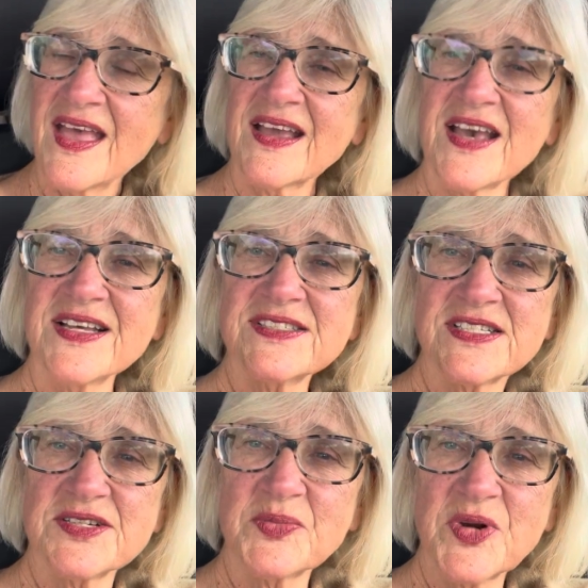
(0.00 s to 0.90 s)

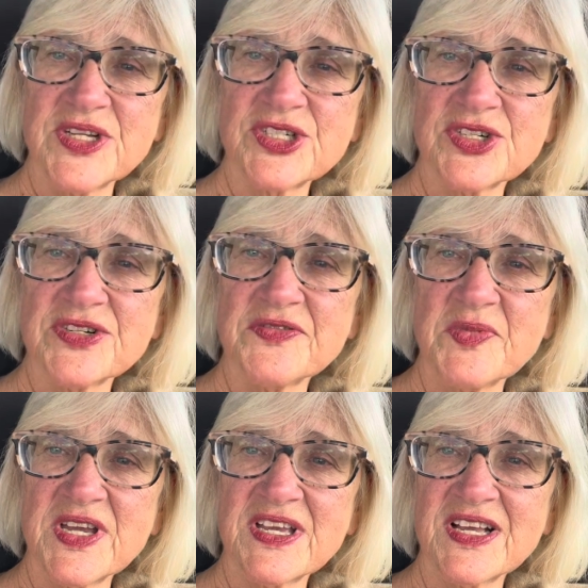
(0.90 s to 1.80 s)
constant pressure of
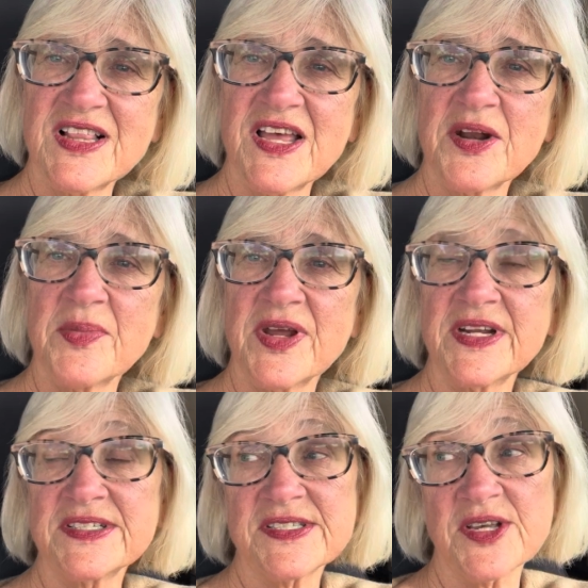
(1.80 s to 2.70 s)
making a lot of
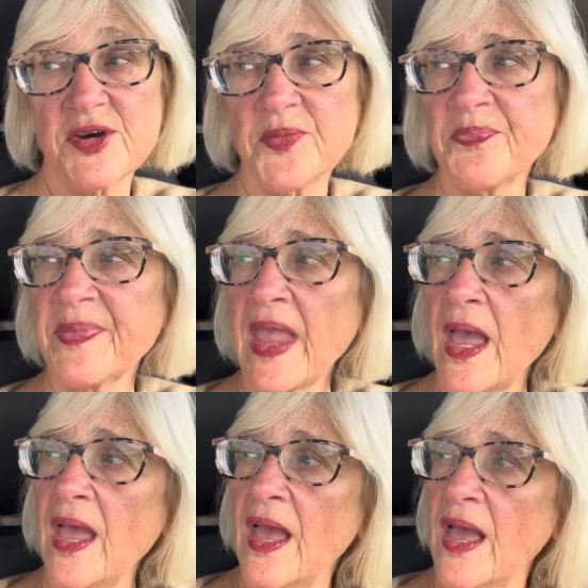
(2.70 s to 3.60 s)
money. So
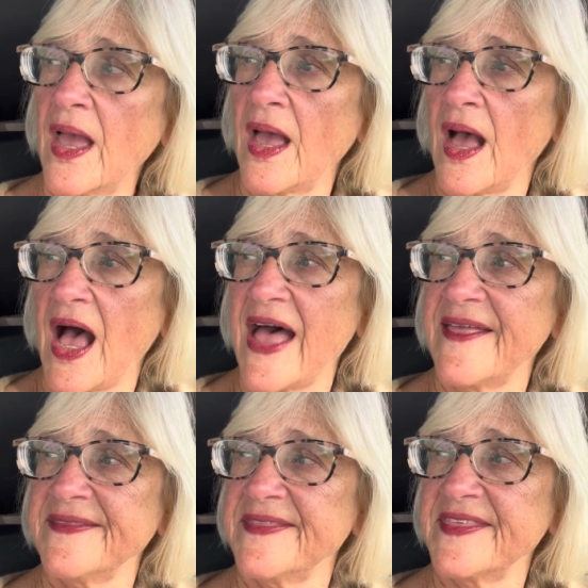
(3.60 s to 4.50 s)

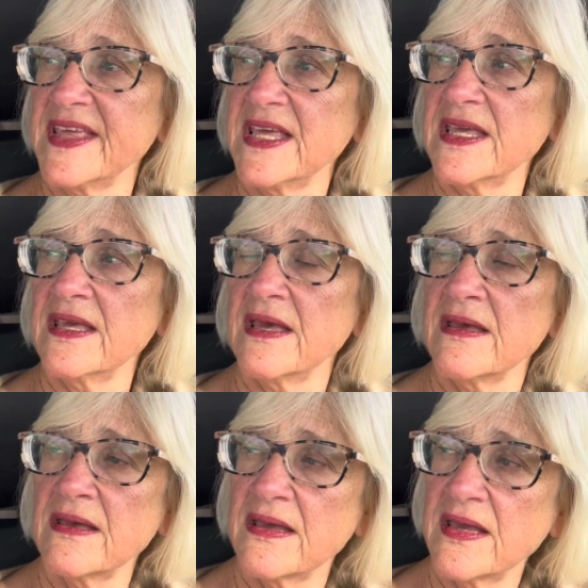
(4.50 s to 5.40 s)
on the
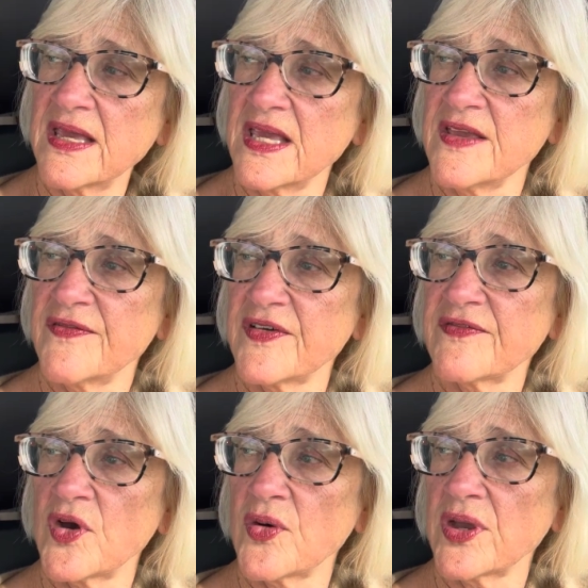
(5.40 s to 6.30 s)
eve
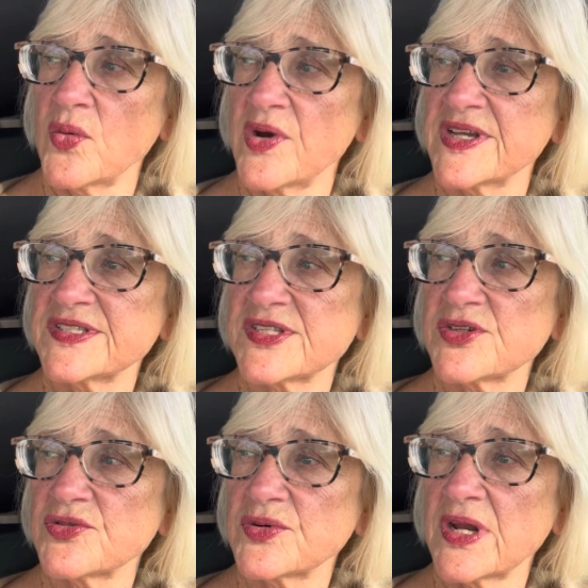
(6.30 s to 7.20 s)
of going away
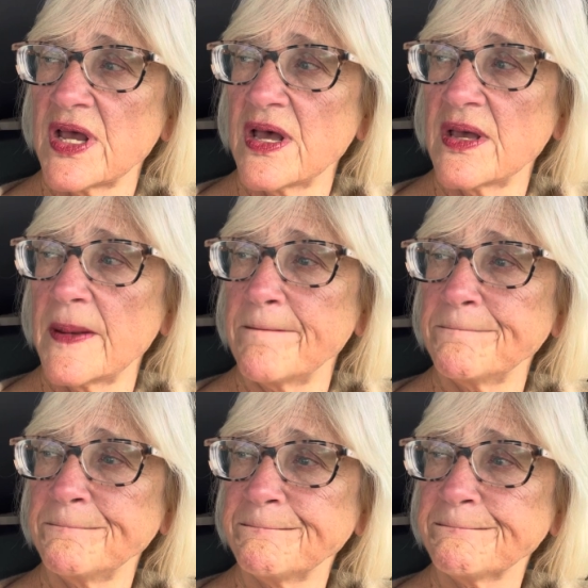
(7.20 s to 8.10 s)
soon.
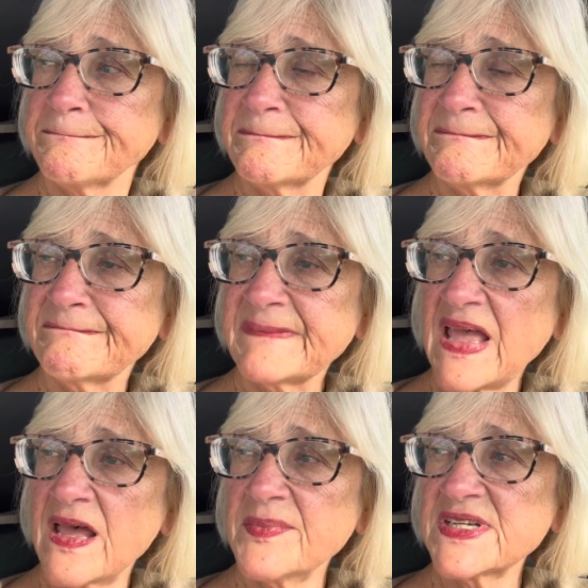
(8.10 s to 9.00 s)
Um,
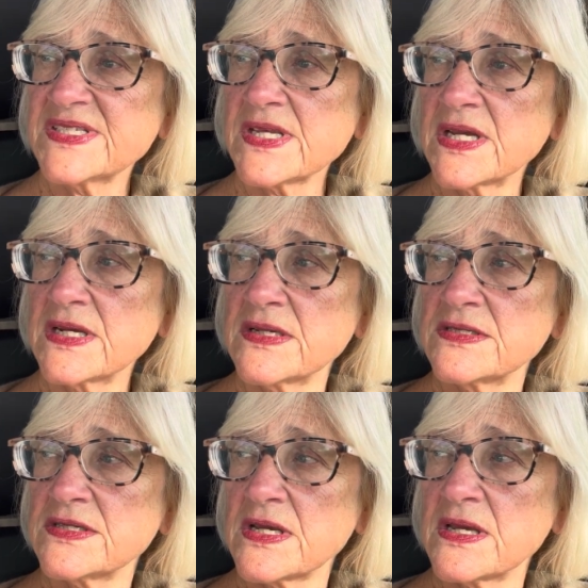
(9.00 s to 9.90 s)
I'm
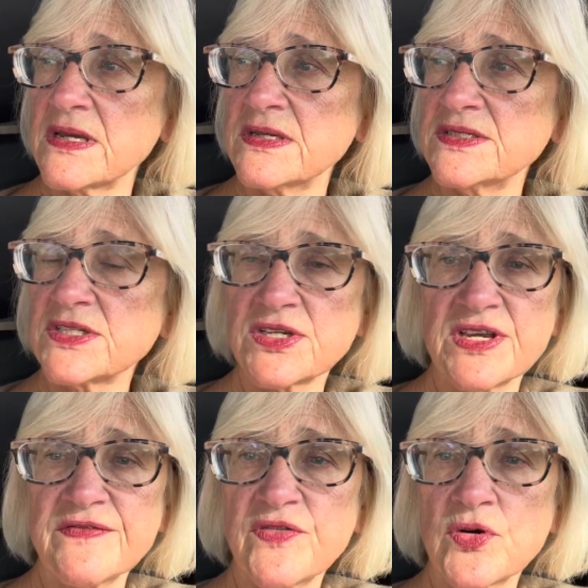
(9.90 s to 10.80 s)
excited and
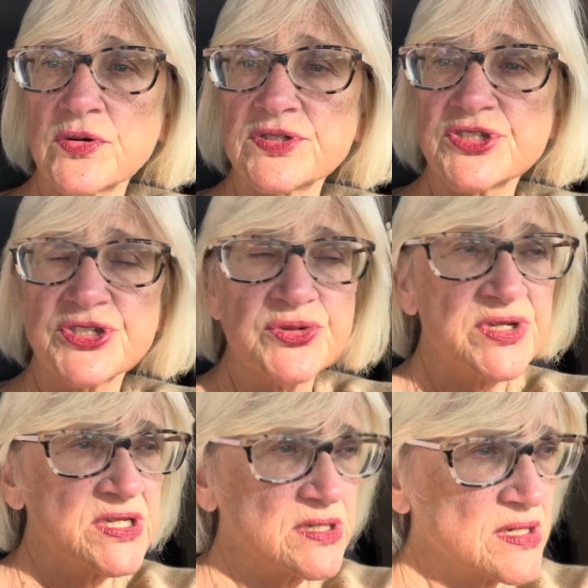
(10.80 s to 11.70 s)
looking forward to
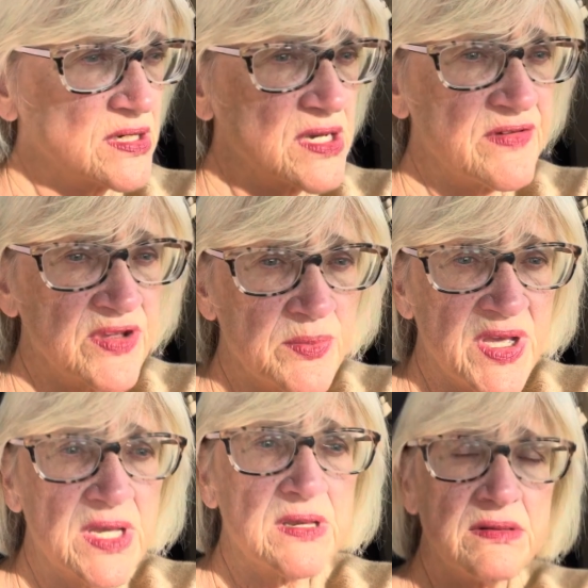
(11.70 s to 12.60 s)
it and having
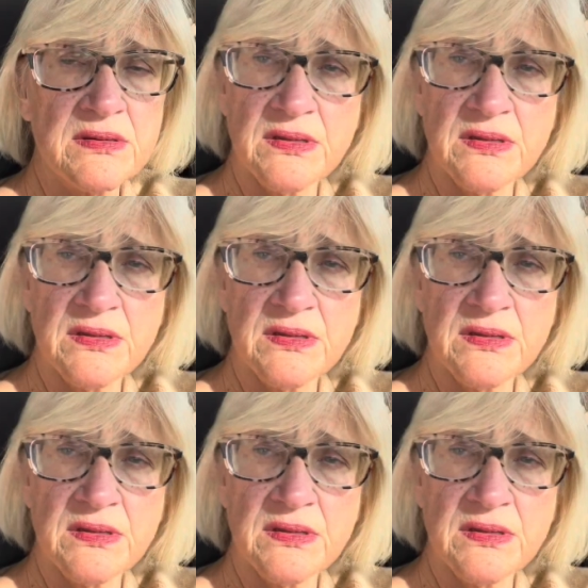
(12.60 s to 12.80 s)
my